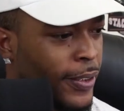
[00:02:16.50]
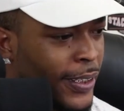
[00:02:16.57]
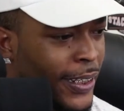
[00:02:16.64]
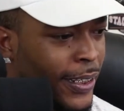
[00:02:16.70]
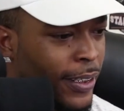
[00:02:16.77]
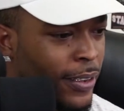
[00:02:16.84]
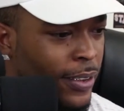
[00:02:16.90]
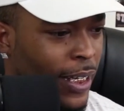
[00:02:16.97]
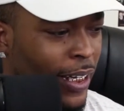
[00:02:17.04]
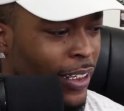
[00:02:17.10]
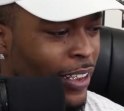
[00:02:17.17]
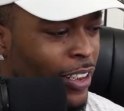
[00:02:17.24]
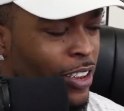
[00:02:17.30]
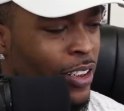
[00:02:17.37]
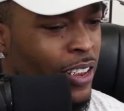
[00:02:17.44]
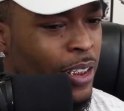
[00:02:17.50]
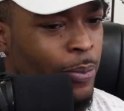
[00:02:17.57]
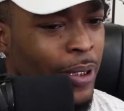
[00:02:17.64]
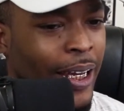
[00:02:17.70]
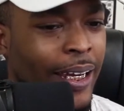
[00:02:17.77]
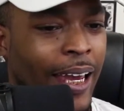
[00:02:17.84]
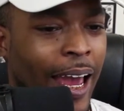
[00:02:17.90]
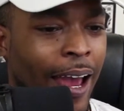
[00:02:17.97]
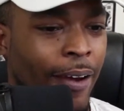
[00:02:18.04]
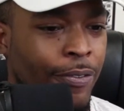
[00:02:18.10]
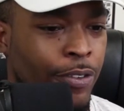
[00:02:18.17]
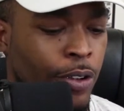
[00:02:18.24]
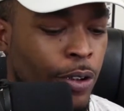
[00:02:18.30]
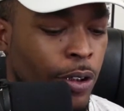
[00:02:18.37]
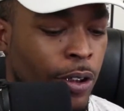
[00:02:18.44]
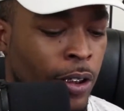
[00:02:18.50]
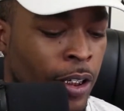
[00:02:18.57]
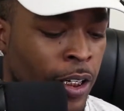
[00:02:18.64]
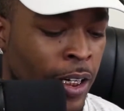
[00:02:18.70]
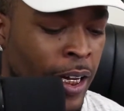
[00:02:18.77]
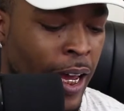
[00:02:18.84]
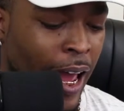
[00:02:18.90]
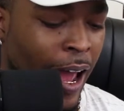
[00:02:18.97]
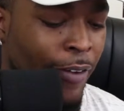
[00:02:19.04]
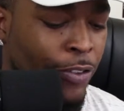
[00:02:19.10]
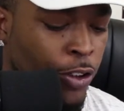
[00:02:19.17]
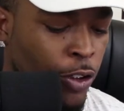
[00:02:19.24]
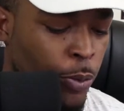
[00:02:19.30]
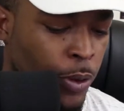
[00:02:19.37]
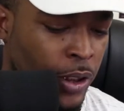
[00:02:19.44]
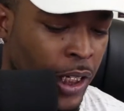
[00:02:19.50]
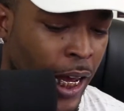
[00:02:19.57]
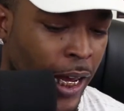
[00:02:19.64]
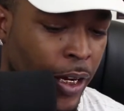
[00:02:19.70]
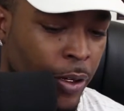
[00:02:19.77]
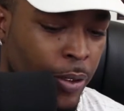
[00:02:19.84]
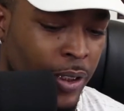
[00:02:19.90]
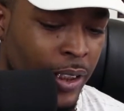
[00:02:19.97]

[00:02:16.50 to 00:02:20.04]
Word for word: leagues that it doesn't seem like after. After you retire,